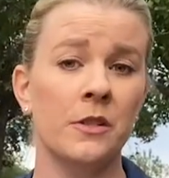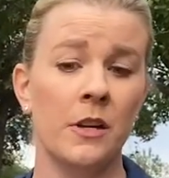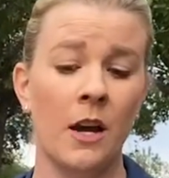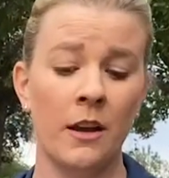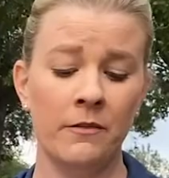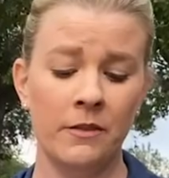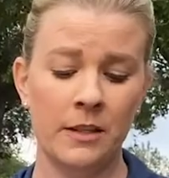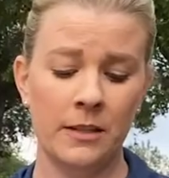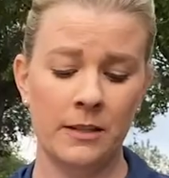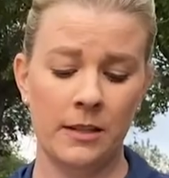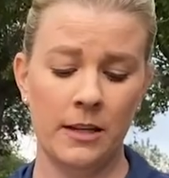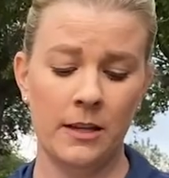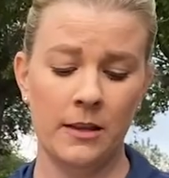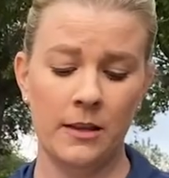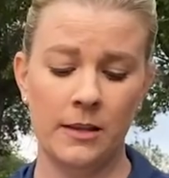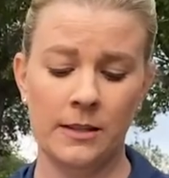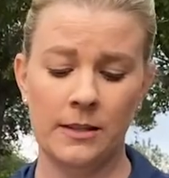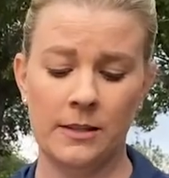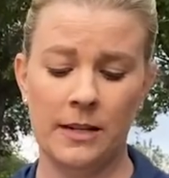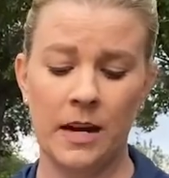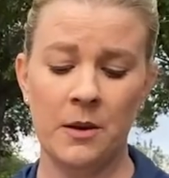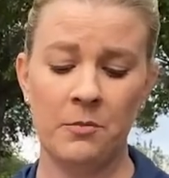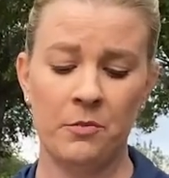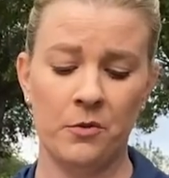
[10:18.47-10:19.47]
obviously this
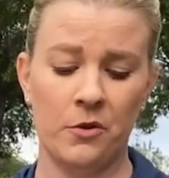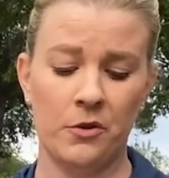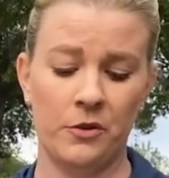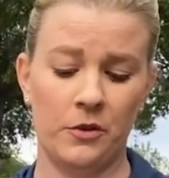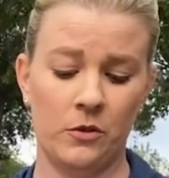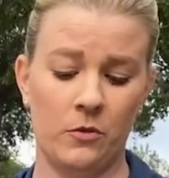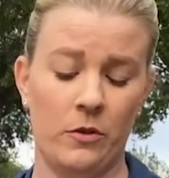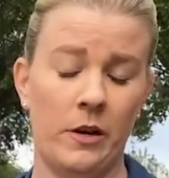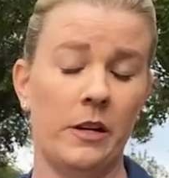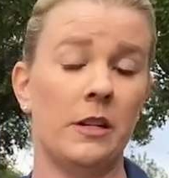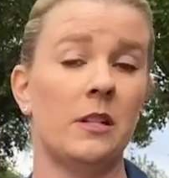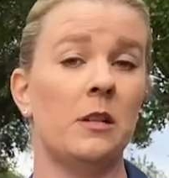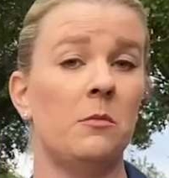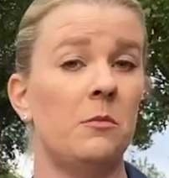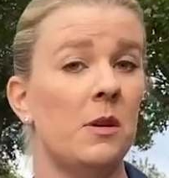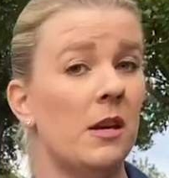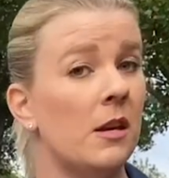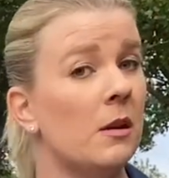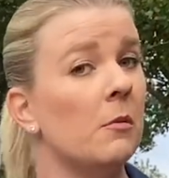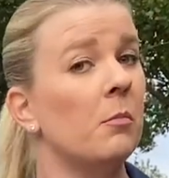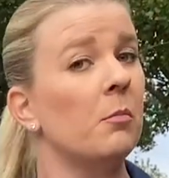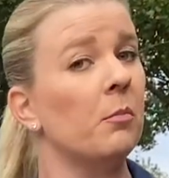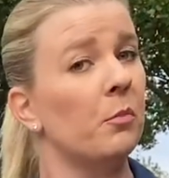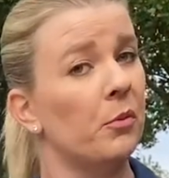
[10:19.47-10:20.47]
diaper is going to
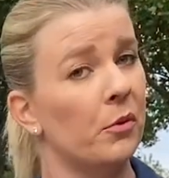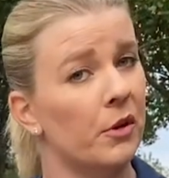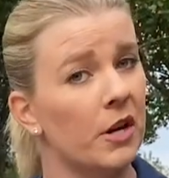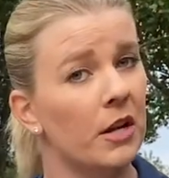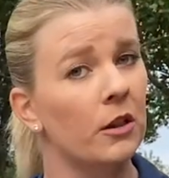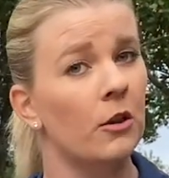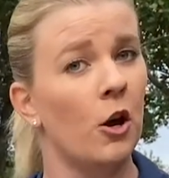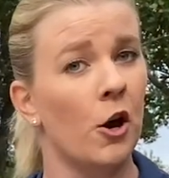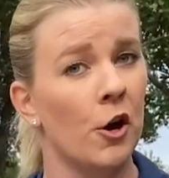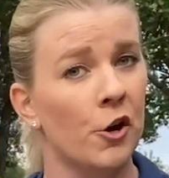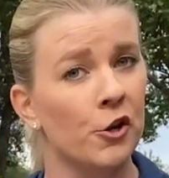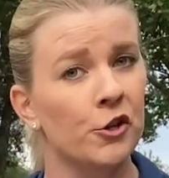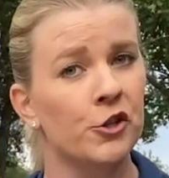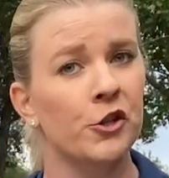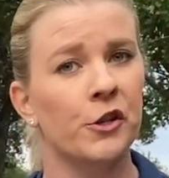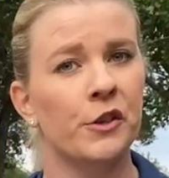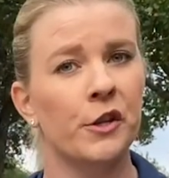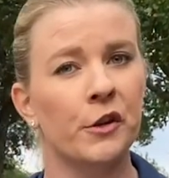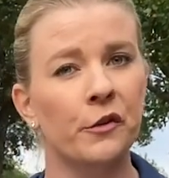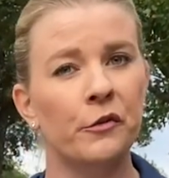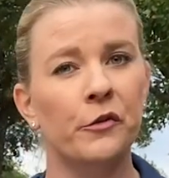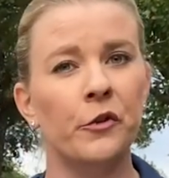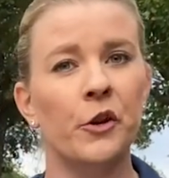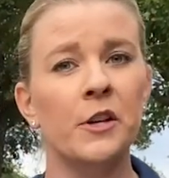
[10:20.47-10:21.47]
be pretty large on
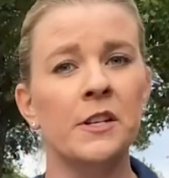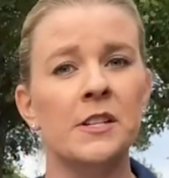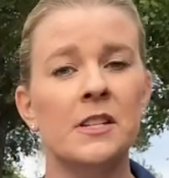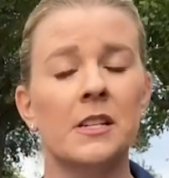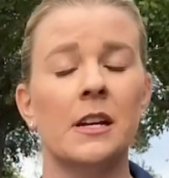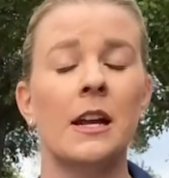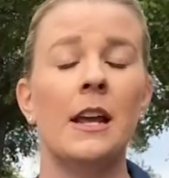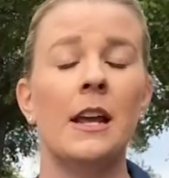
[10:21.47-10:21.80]
their foot.